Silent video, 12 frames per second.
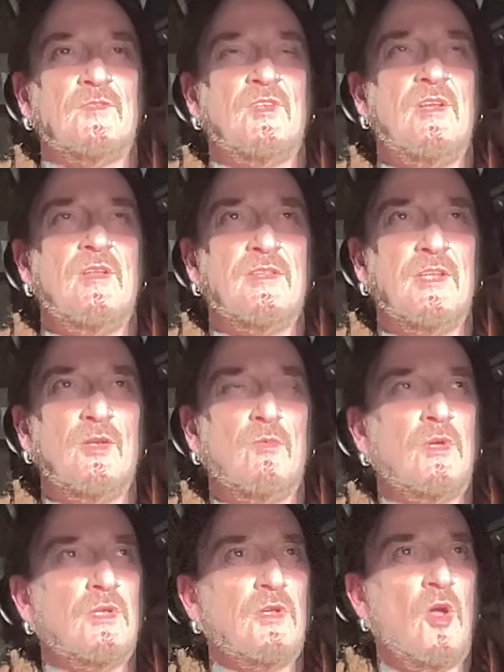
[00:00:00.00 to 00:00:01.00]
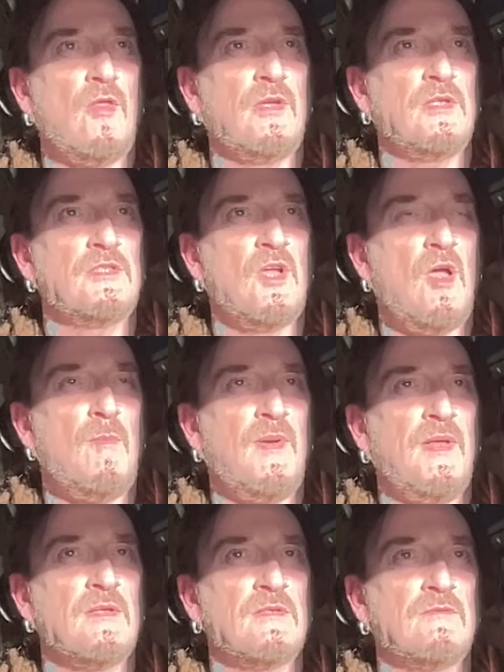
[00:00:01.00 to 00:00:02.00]
I'm trying to think what other guitar
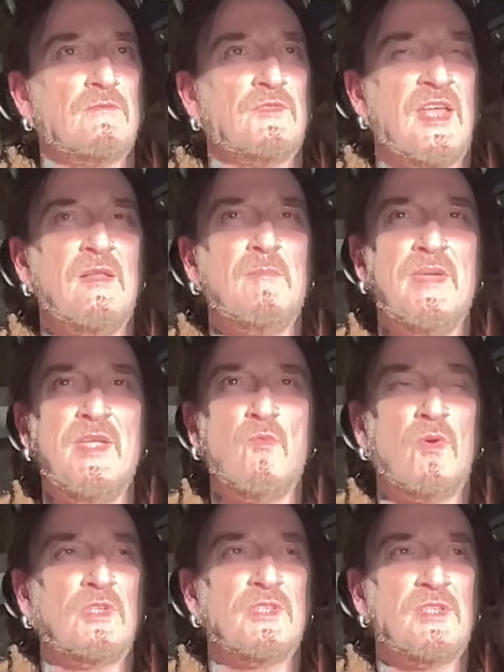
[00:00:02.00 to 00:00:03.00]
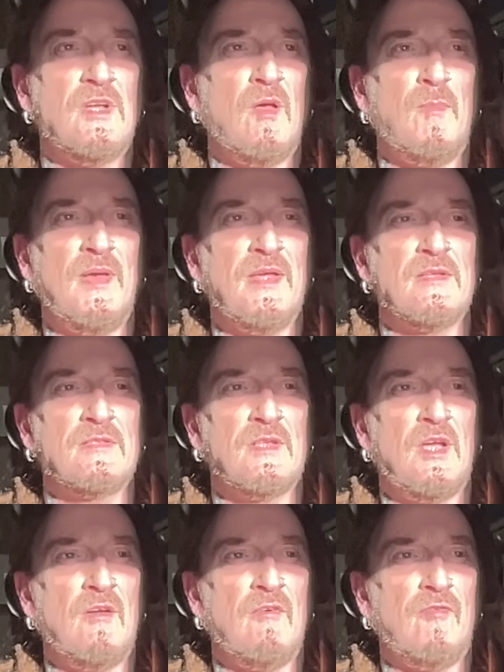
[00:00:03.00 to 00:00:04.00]
players. Tell me what guitar
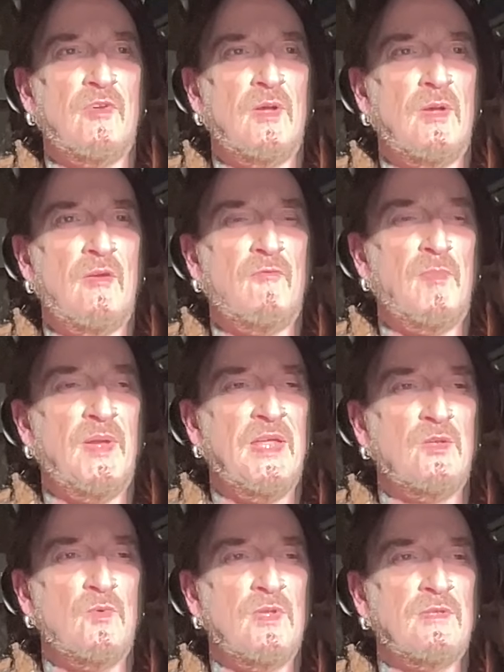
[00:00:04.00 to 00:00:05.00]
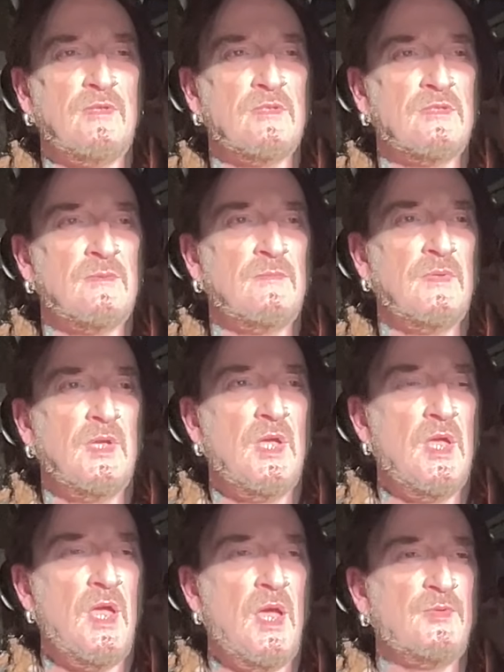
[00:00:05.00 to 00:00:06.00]
players I've played with, because I'm
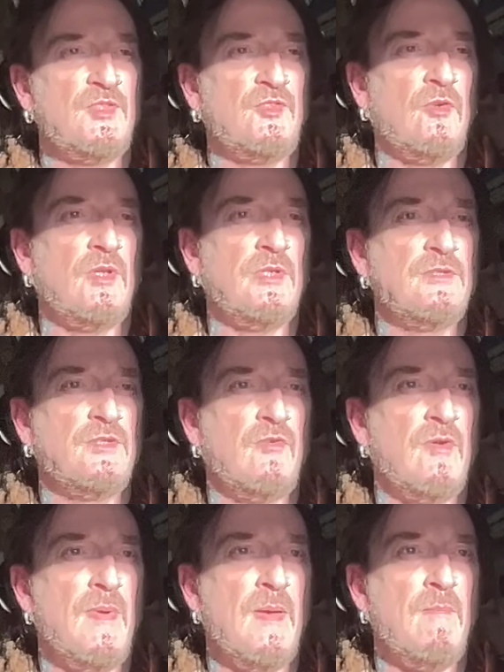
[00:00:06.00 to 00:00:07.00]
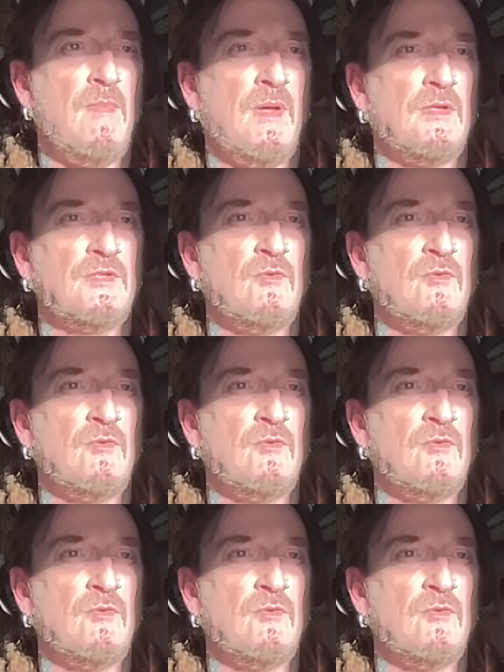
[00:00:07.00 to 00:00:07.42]
struggling to remember.